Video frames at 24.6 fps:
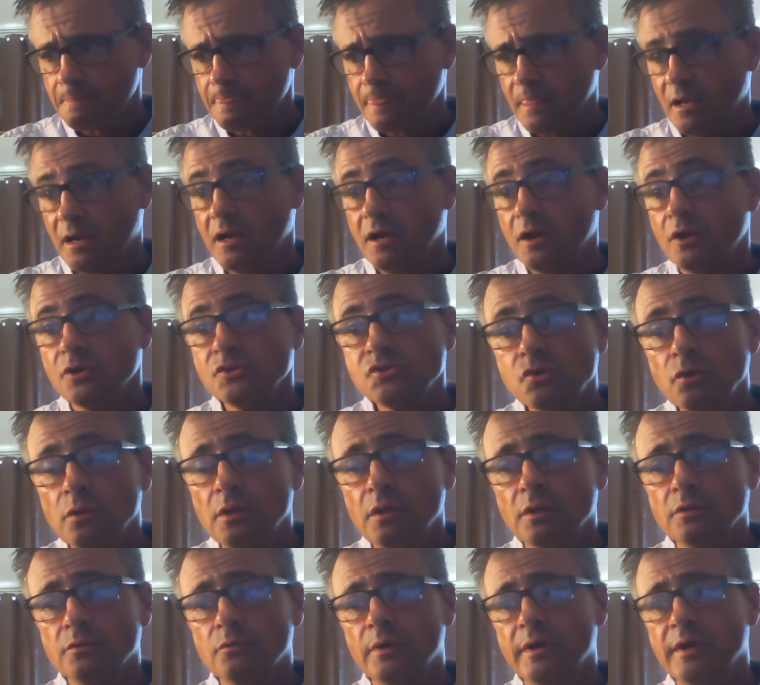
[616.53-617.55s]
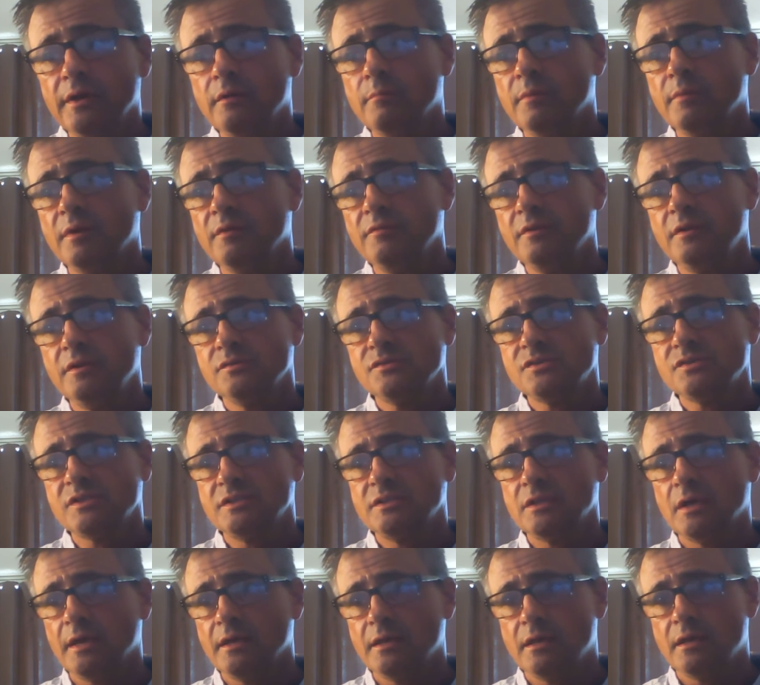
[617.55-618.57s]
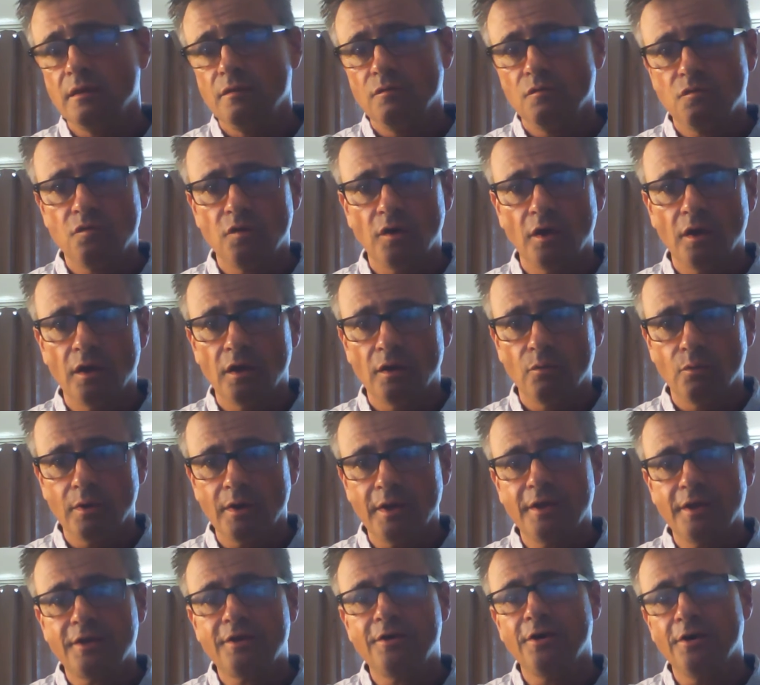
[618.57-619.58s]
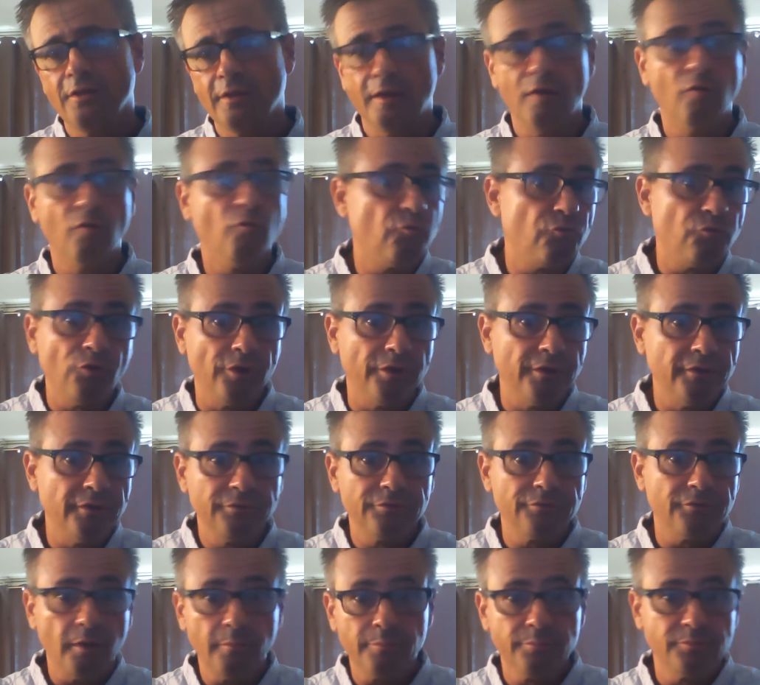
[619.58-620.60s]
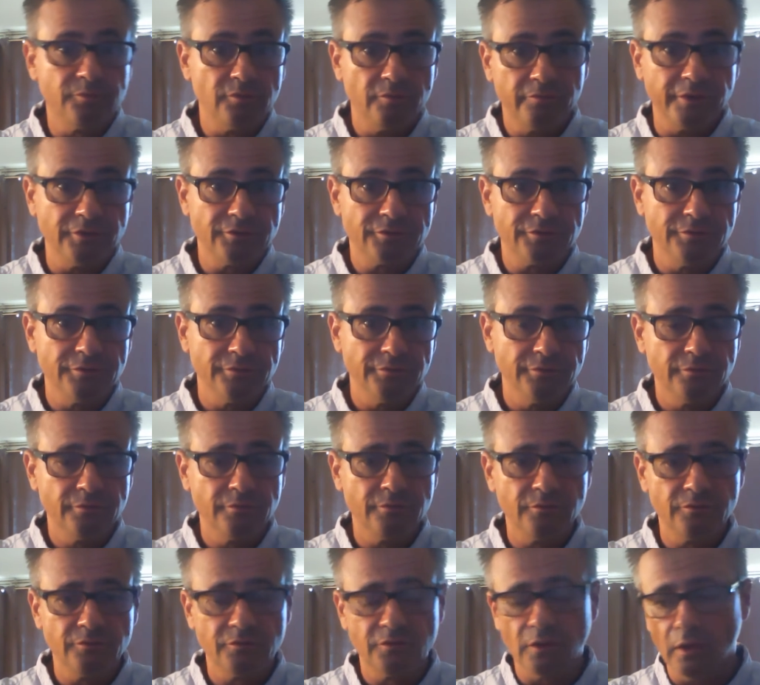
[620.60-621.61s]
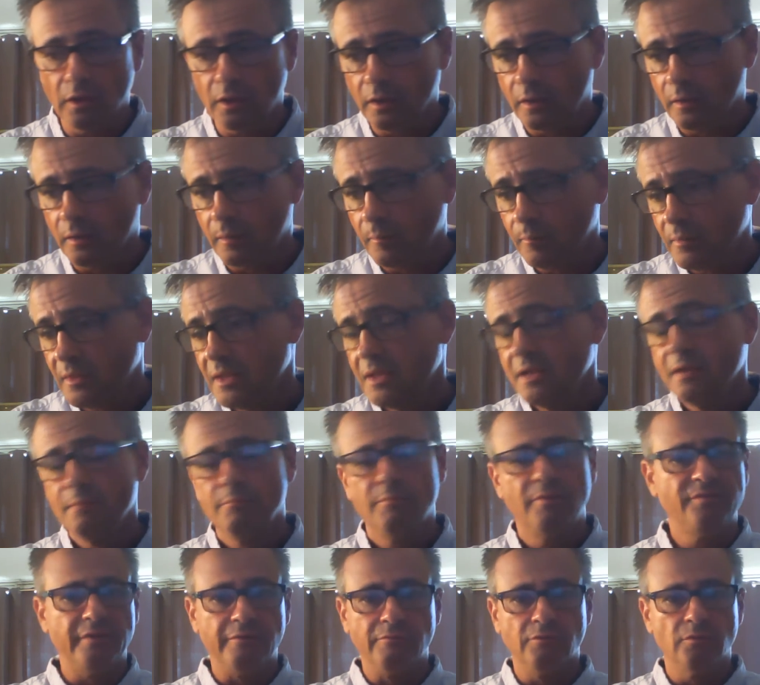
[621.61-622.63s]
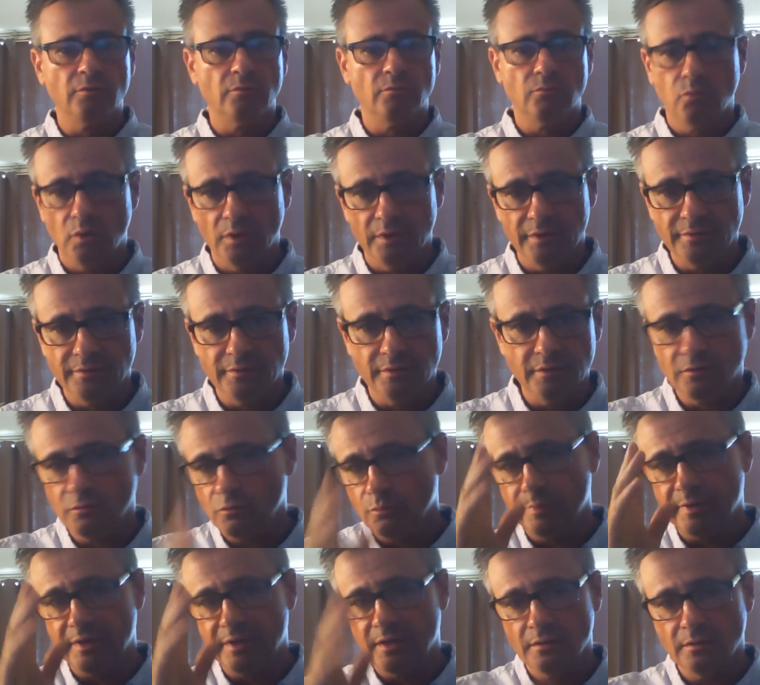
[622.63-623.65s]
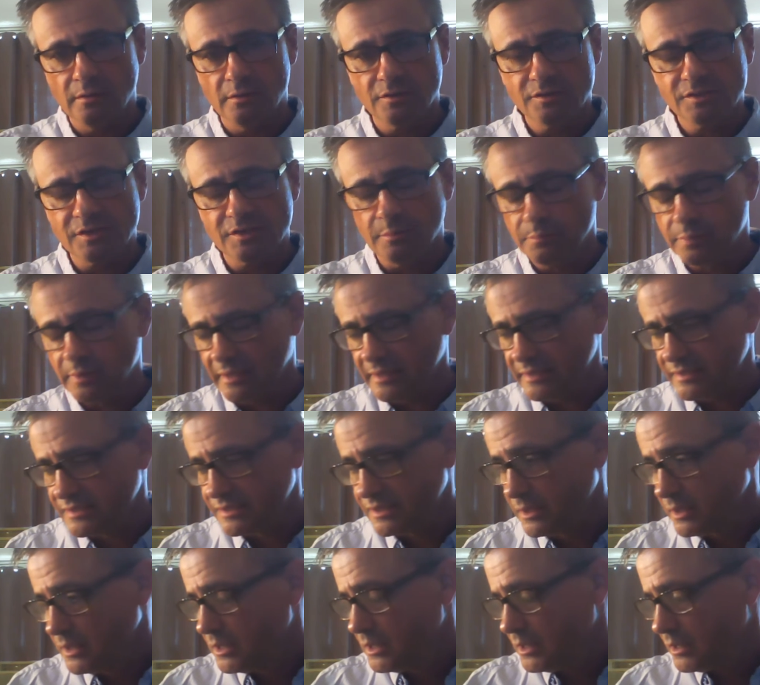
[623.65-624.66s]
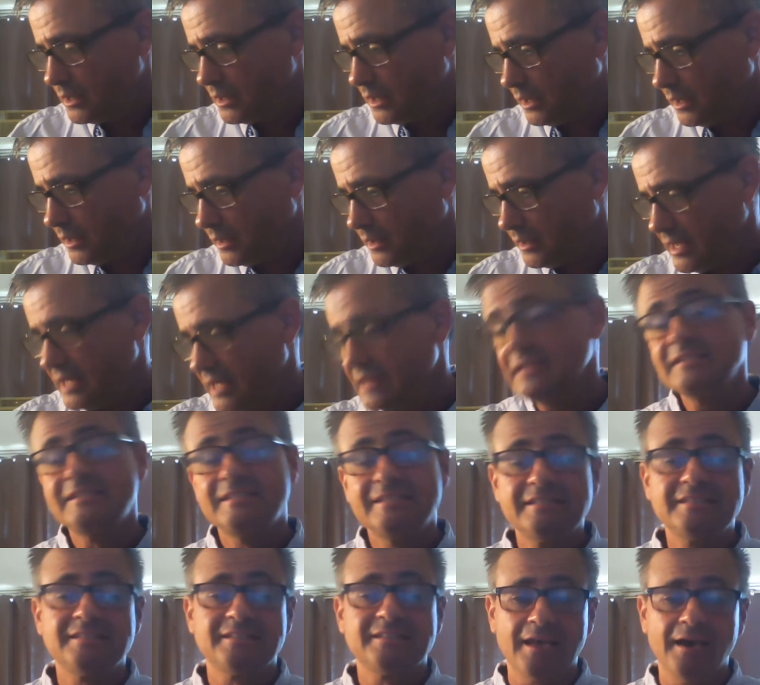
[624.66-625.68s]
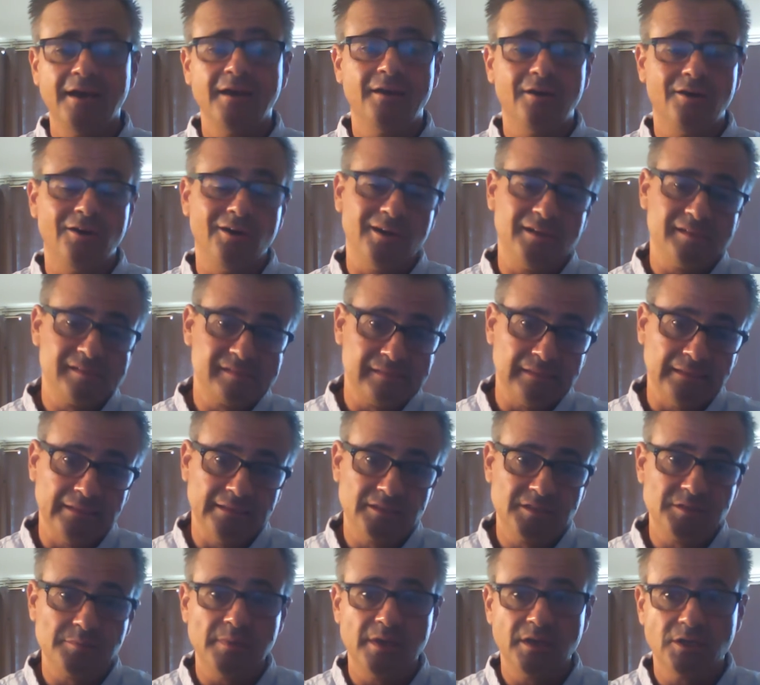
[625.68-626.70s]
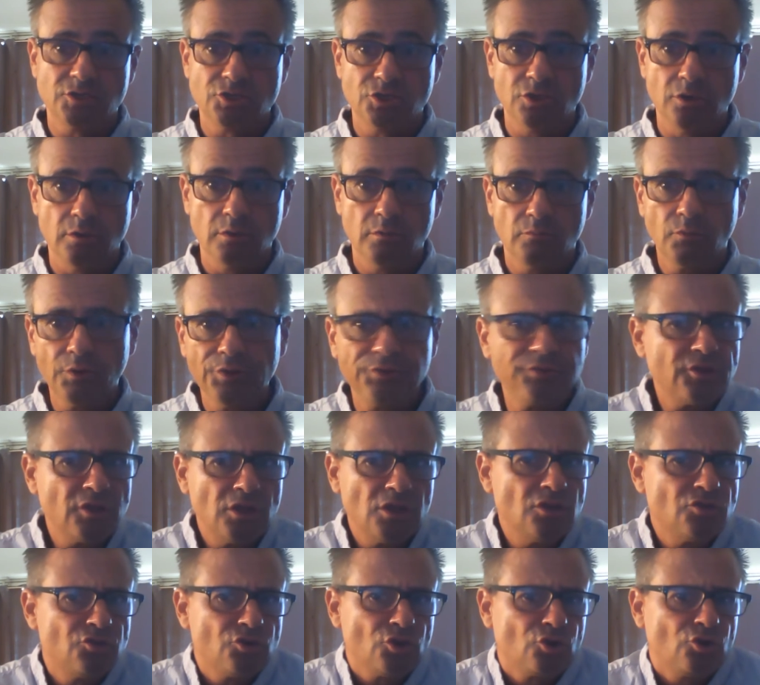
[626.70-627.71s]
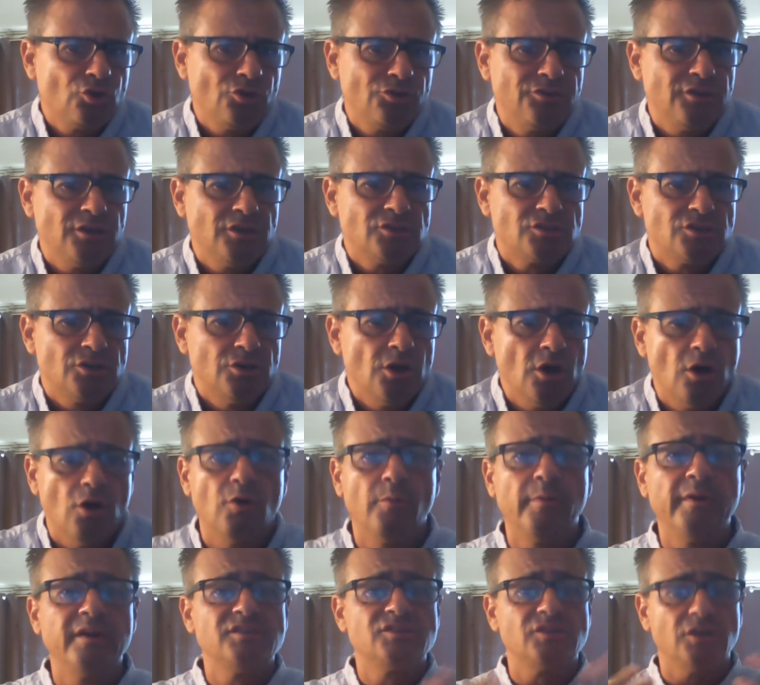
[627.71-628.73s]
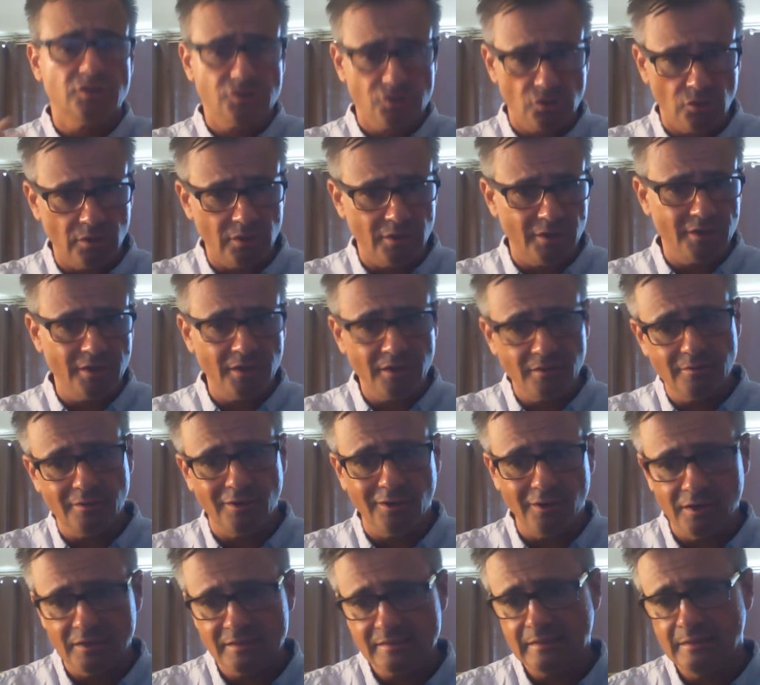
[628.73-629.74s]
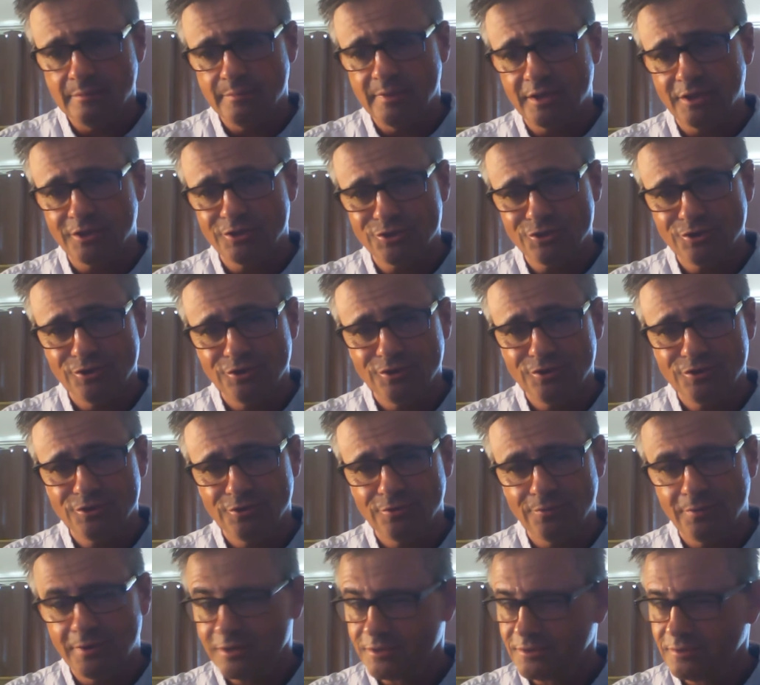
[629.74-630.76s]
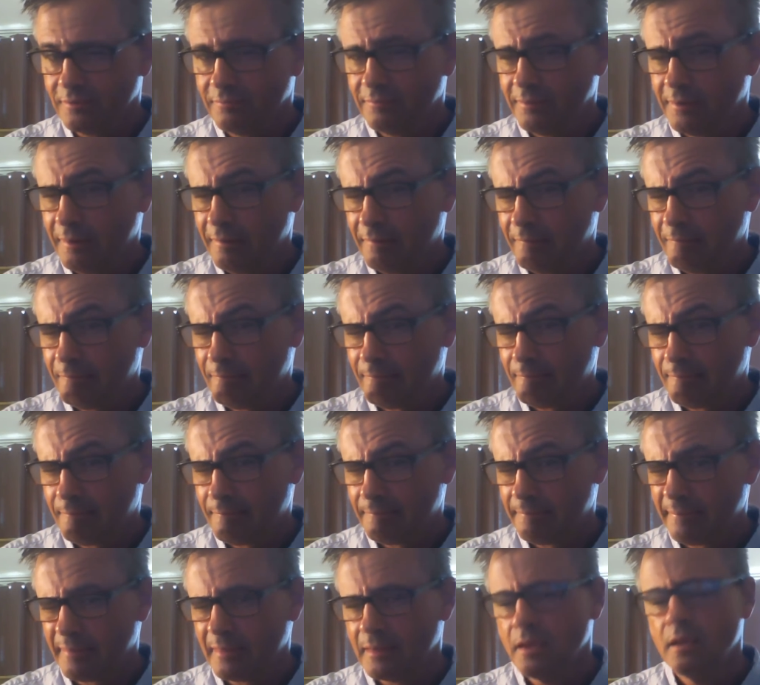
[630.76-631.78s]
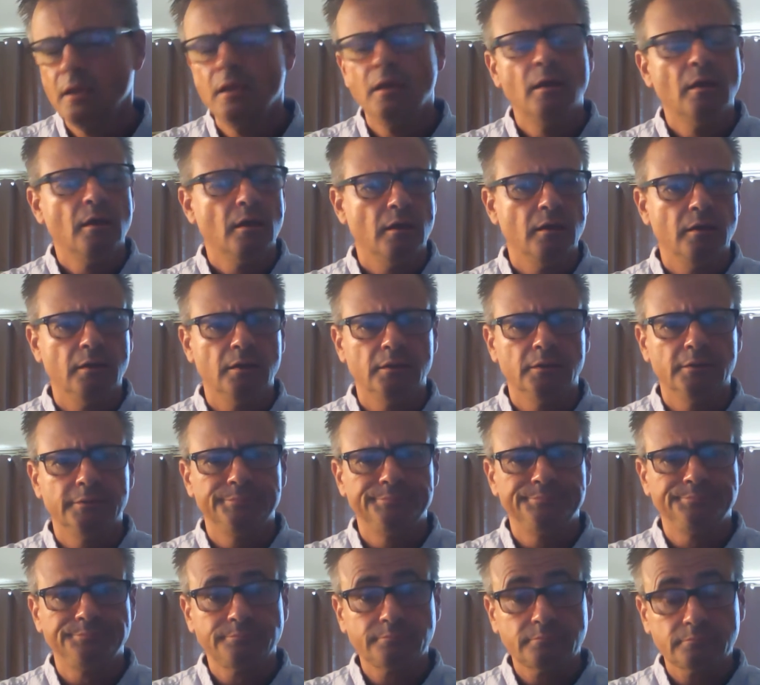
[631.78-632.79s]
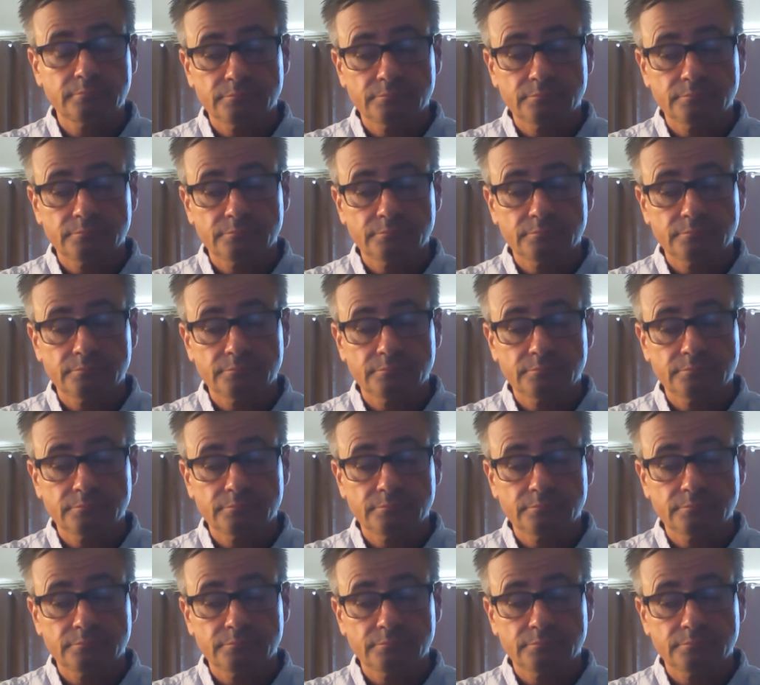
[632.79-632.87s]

I also, along the way in my videos, I give what I call helpful hint observations. My favorite one, it'll be in there someplace. And this is kind of honestly to make sure, well, they're good things to know, but it's also honestly making sure that you're watching the video.